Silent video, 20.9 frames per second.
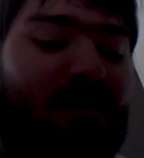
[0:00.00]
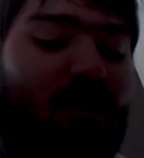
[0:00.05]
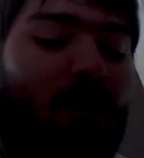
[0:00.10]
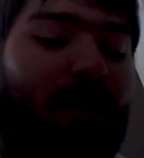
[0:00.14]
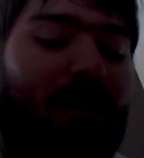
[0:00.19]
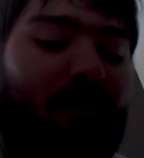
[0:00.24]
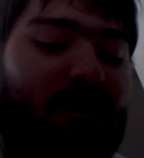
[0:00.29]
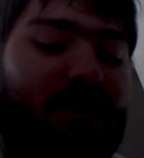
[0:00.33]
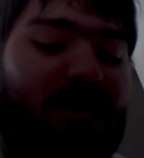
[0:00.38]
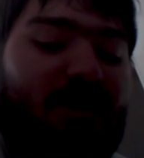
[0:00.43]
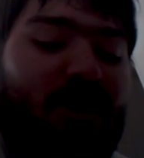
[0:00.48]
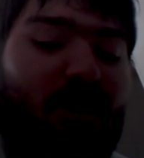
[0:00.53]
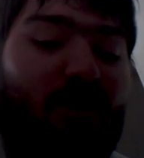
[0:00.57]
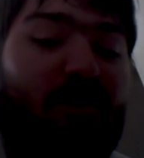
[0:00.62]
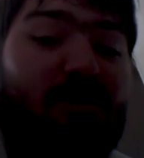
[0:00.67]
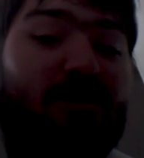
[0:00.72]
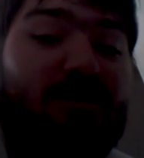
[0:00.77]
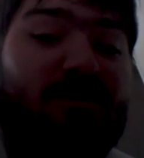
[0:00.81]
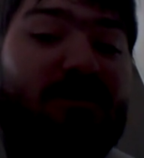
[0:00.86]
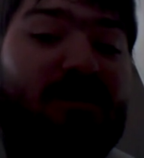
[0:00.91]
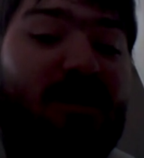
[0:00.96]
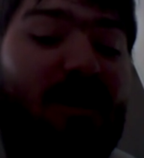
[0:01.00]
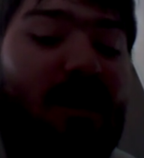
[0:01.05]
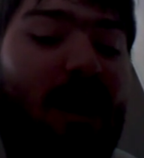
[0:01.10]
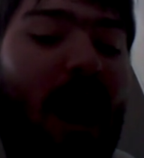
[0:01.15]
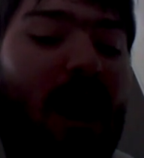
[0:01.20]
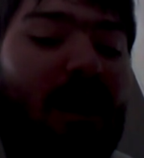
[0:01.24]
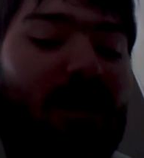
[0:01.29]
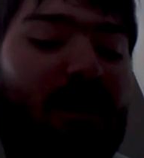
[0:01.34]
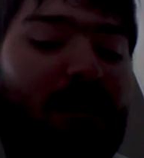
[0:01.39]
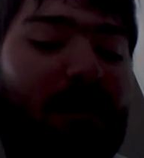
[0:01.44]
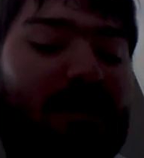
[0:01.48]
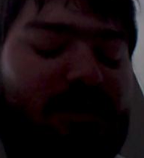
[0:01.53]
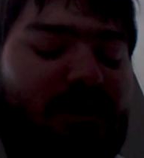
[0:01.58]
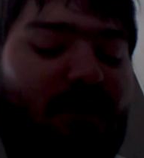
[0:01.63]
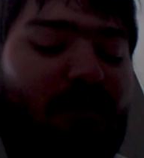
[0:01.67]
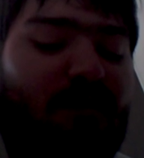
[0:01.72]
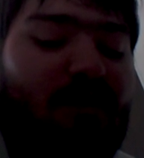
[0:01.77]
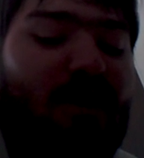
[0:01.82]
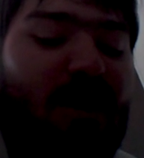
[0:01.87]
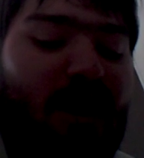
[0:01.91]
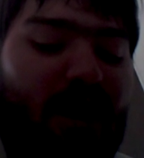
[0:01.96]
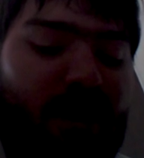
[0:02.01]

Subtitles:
Don't be ridiculous. I'm the master of